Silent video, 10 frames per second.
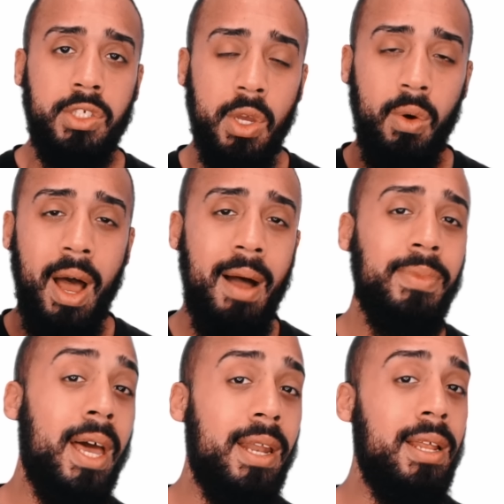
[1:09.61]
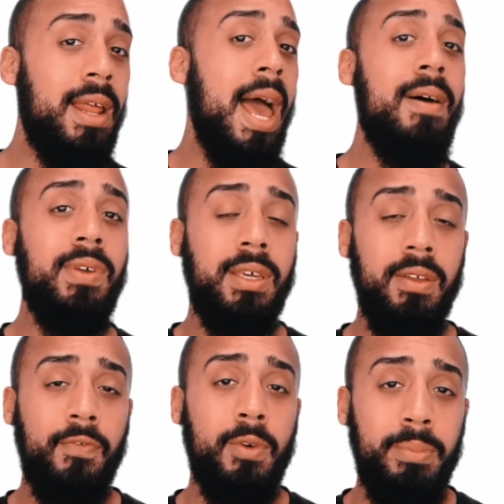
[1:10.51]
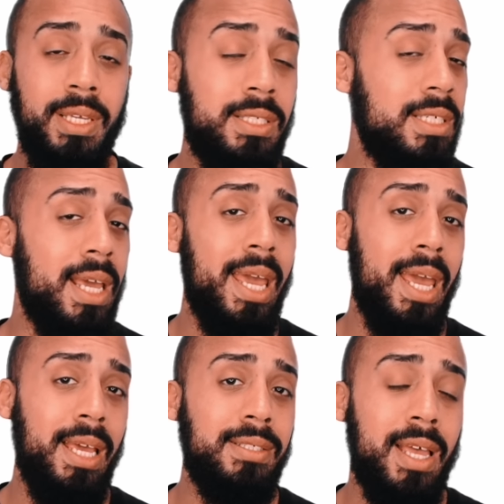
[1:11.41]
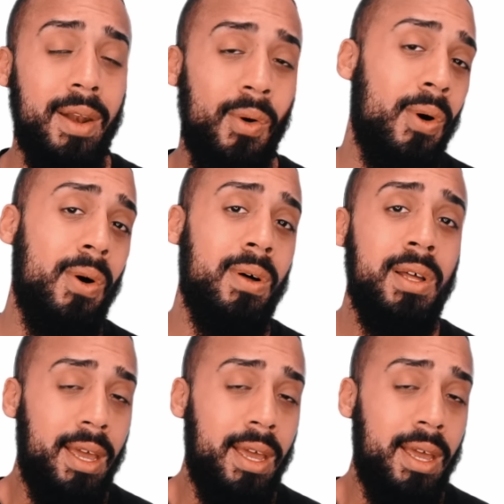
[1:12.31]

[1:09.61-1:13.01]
So I'm not an advocate for BCAAs at all,